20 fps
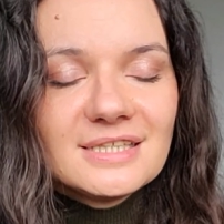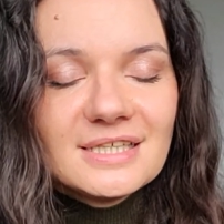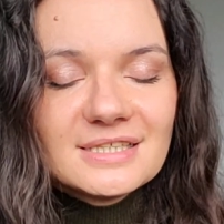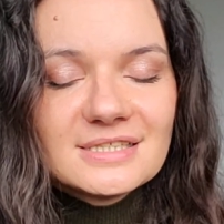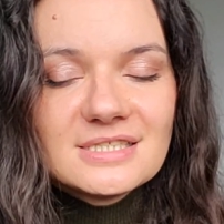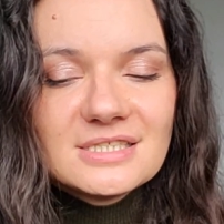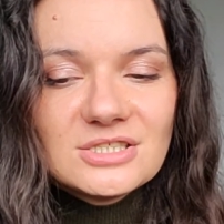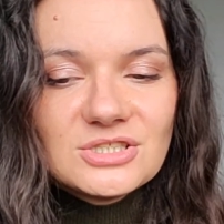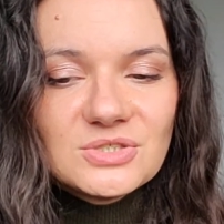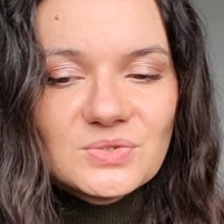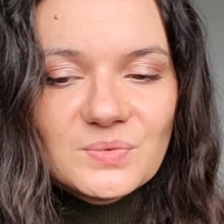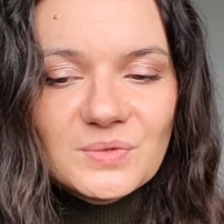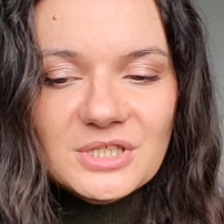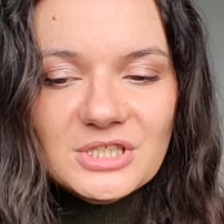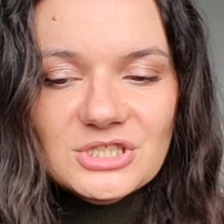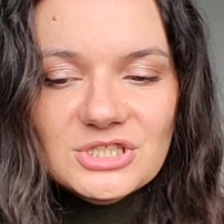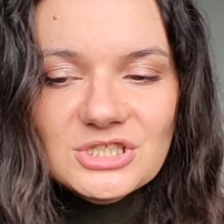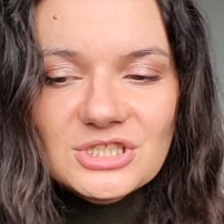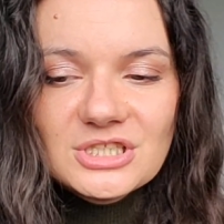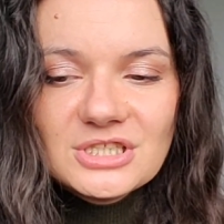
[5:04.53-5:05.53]
that
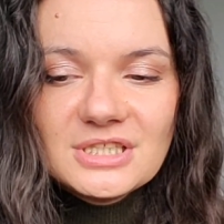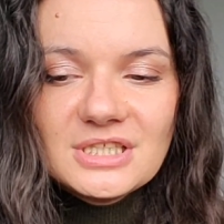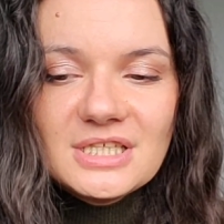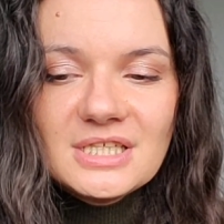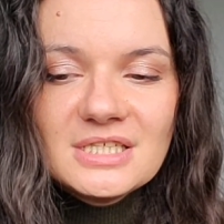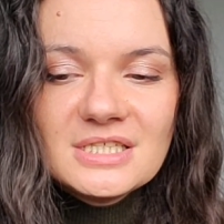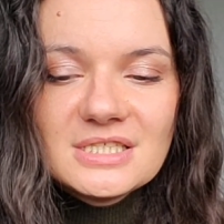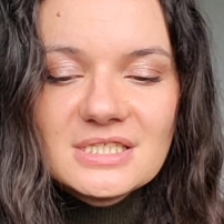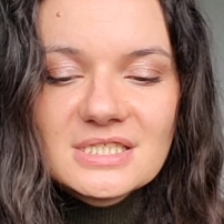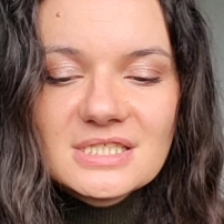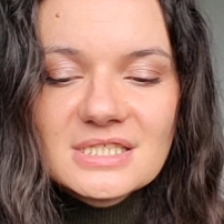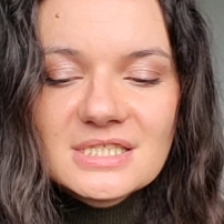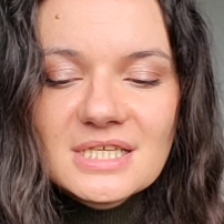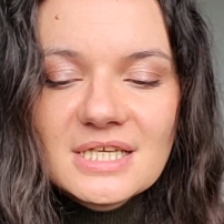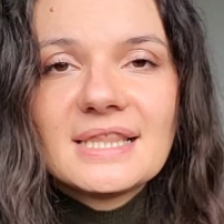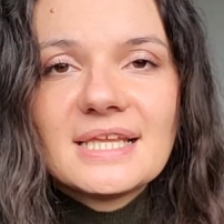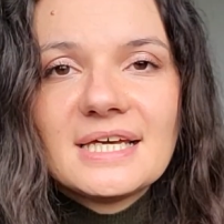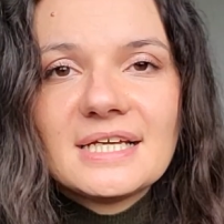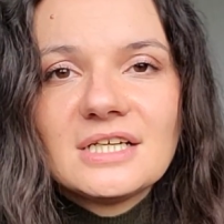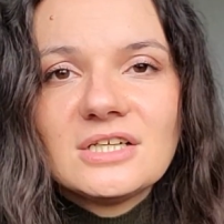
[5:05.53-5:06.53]
situation is
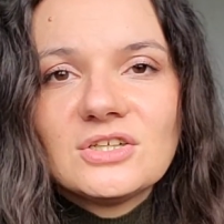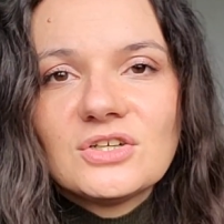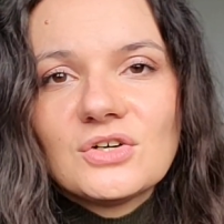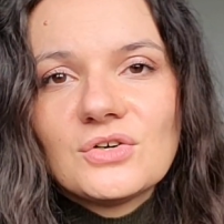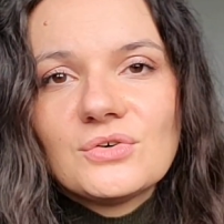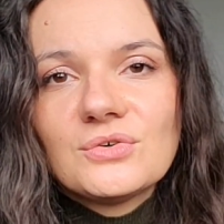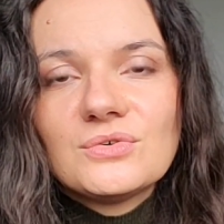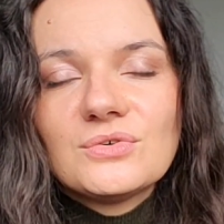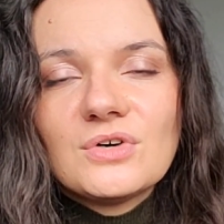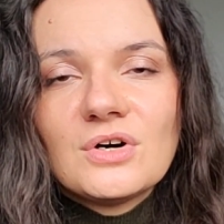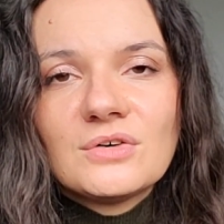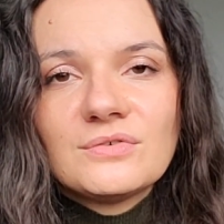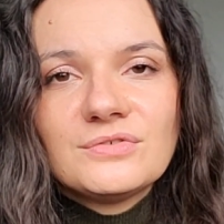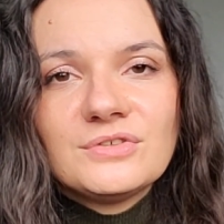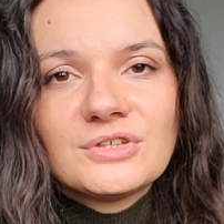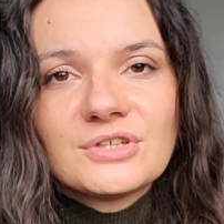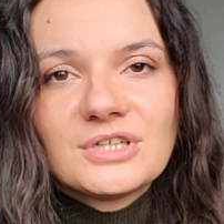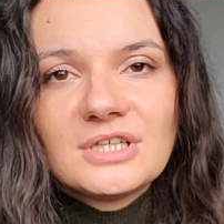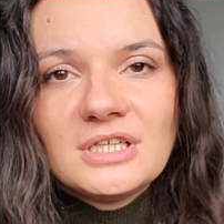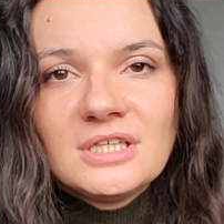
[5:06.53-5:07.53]
letting go of
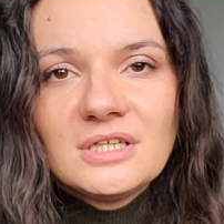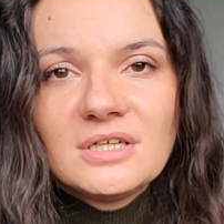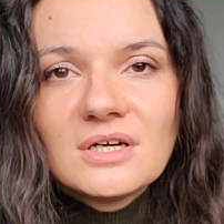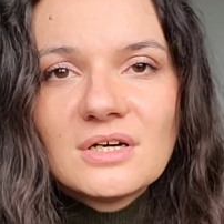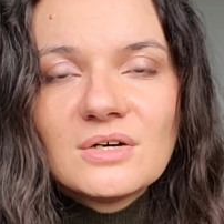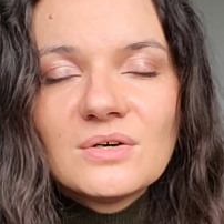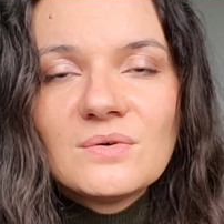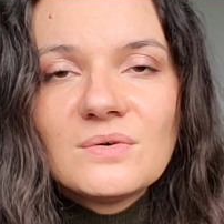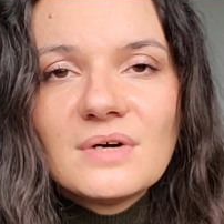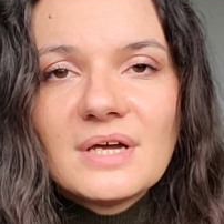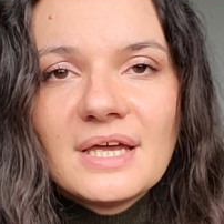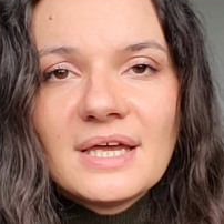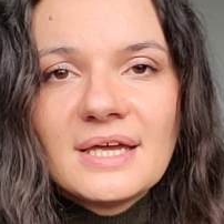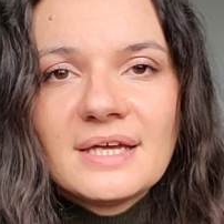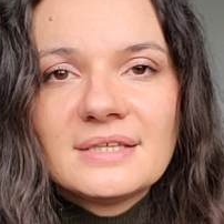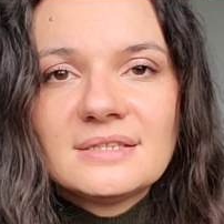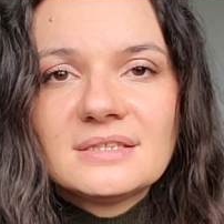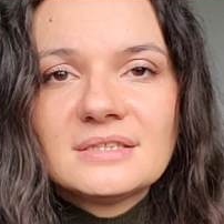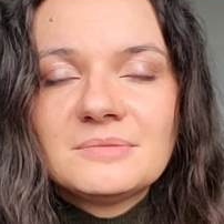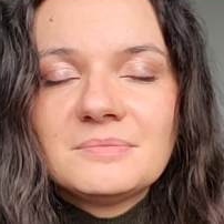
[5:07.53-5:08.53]
your ego
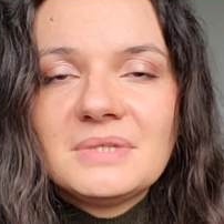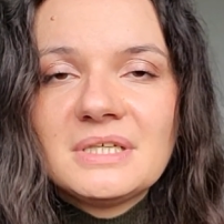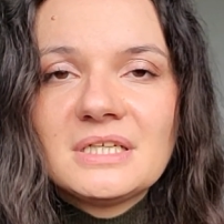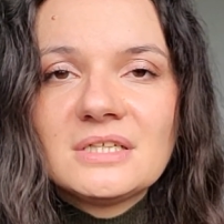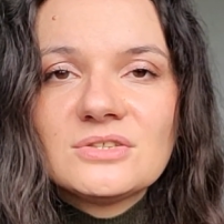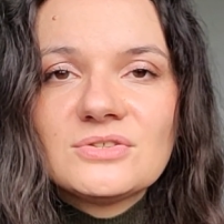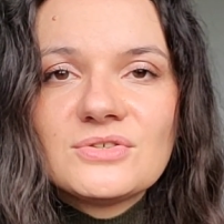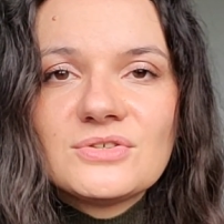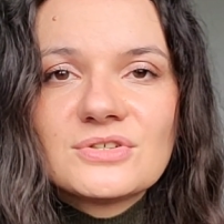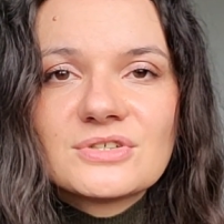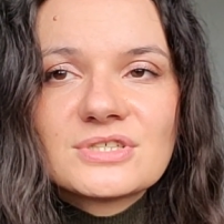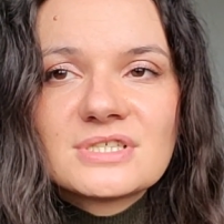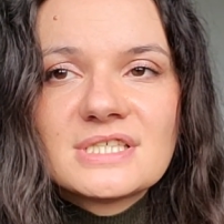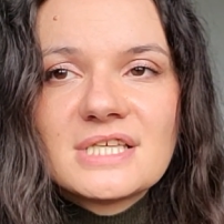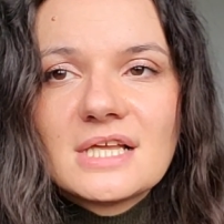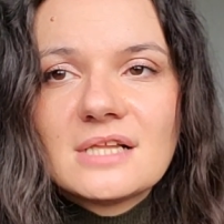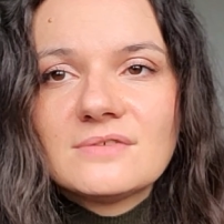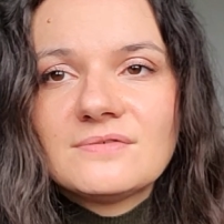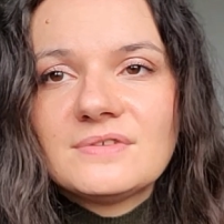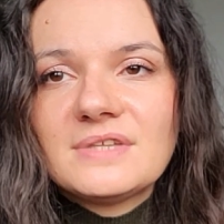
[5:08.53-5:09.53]
and admitting to
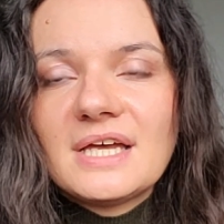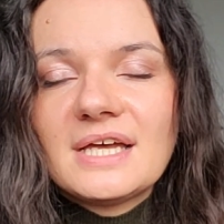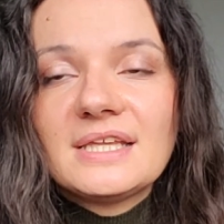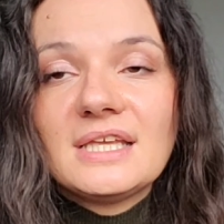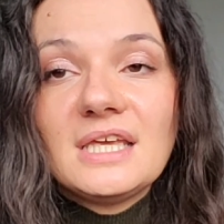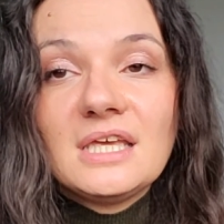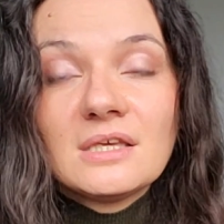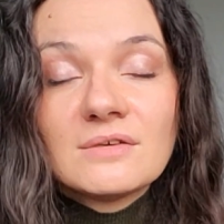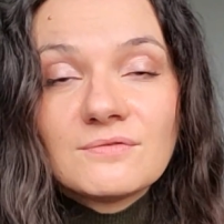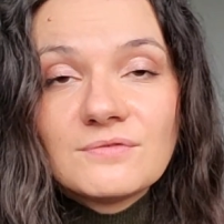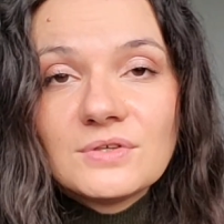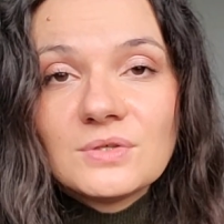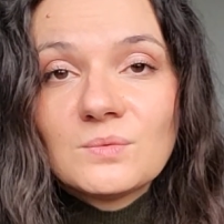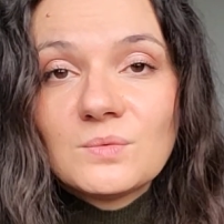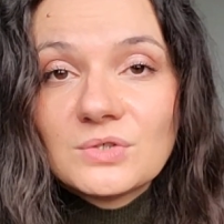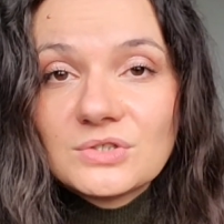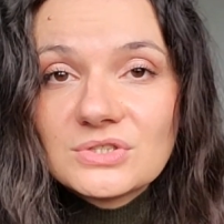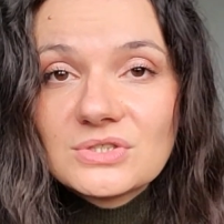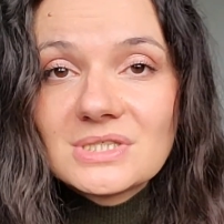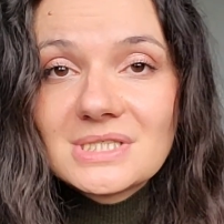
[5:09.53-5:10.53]
yourself that if you
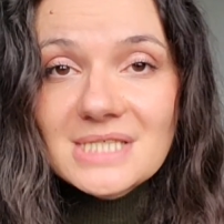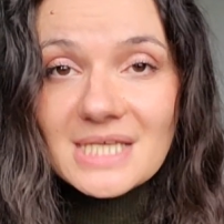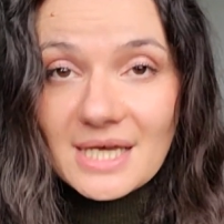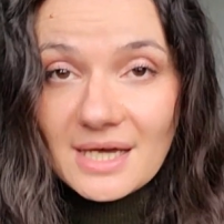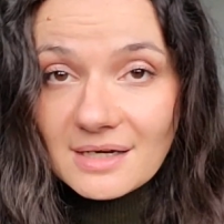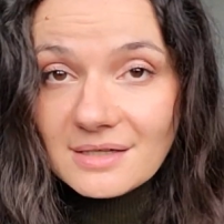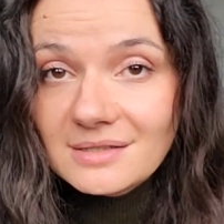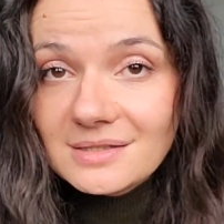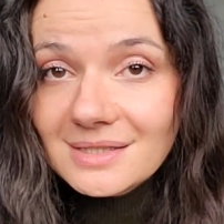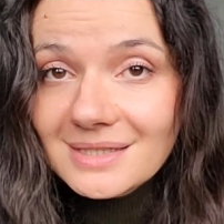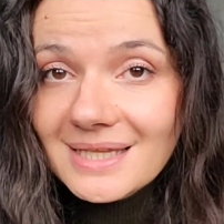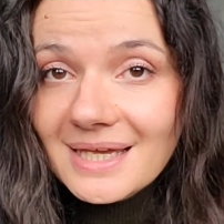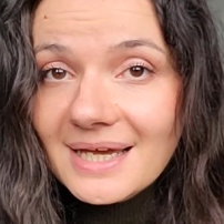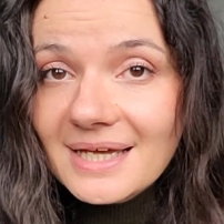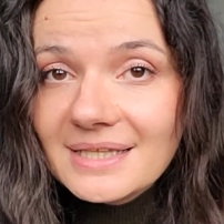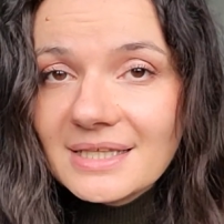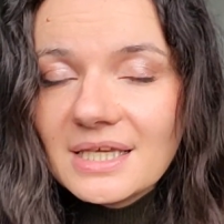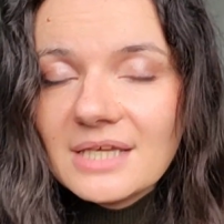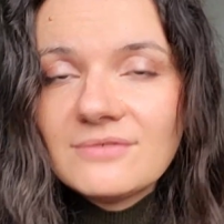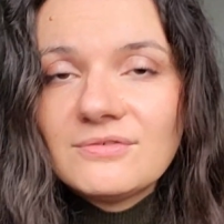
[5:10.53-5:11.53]
want to tackle
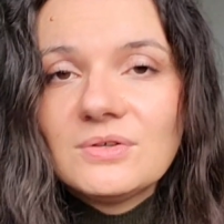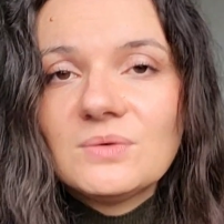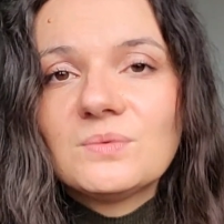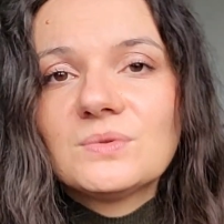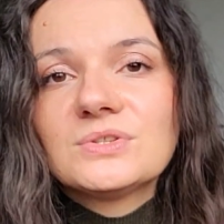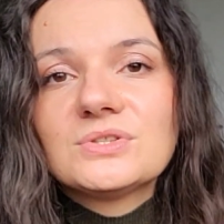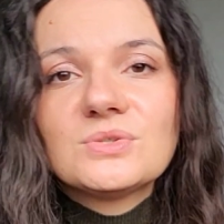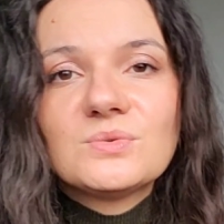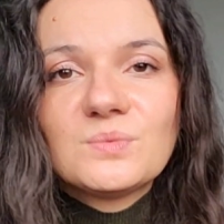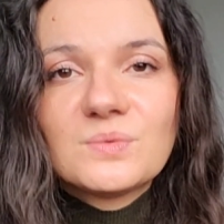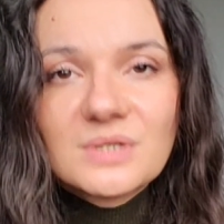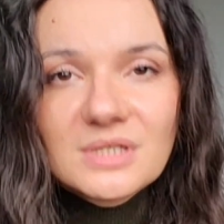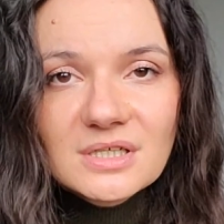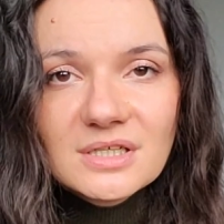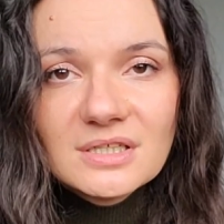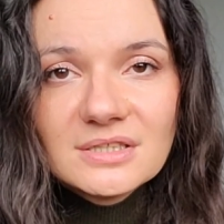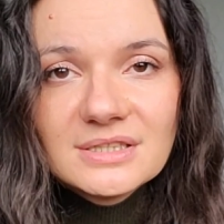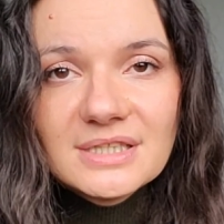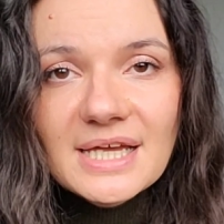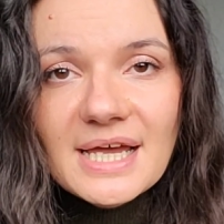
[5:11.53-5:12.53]
that, if you want to
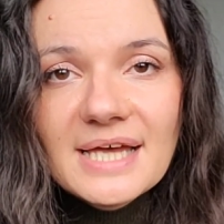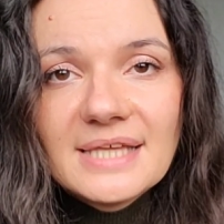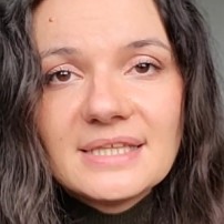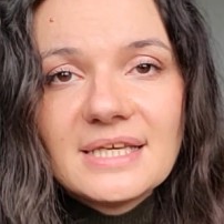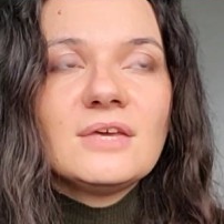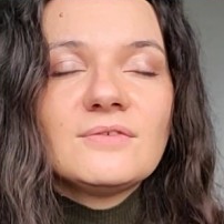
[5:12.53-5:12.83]
work on that,